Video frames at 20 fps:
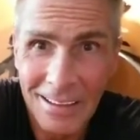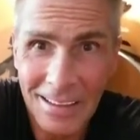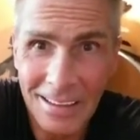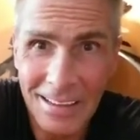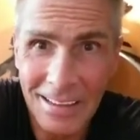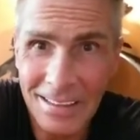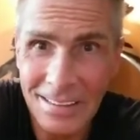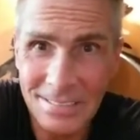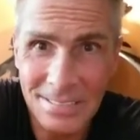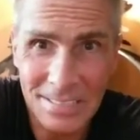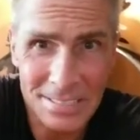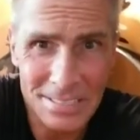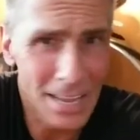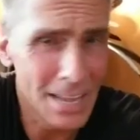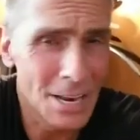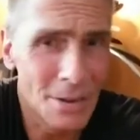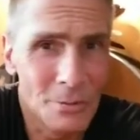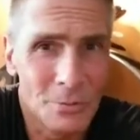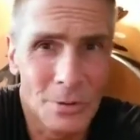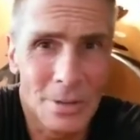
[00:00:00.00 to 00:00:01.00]
is a
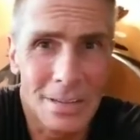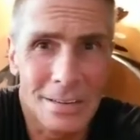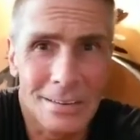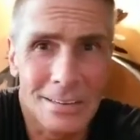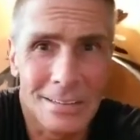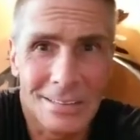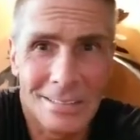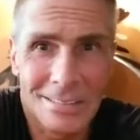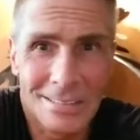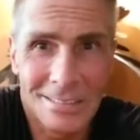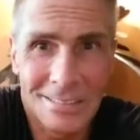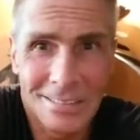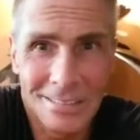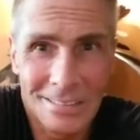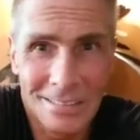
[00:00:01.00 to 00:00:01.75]
sign of weakness.